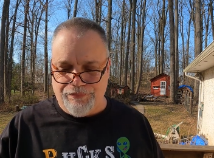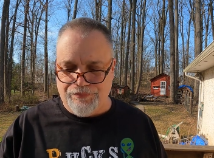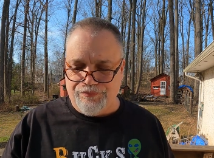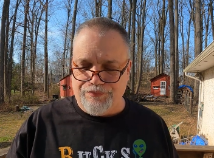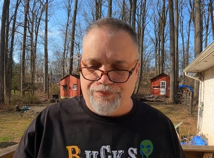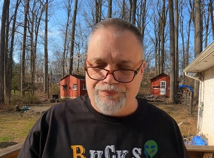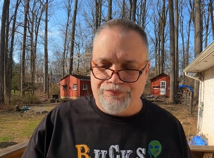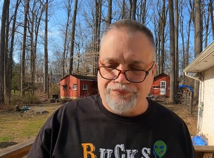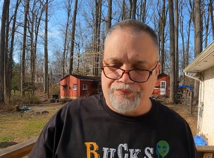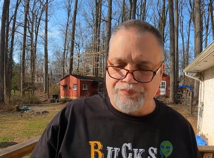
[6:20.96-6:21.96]

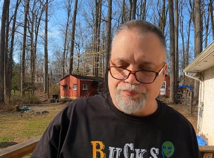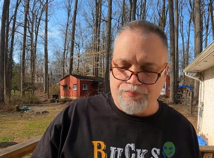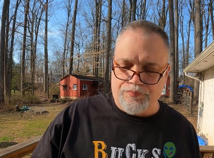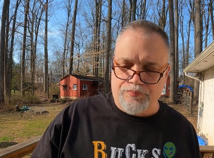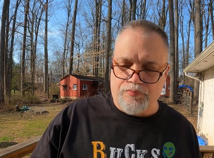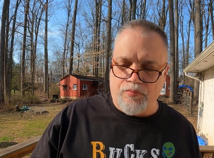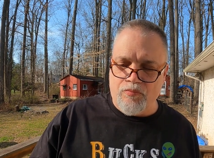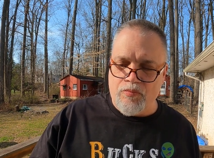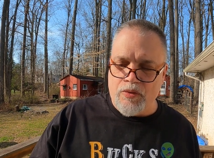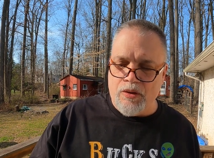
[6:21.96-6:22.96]
[no speech]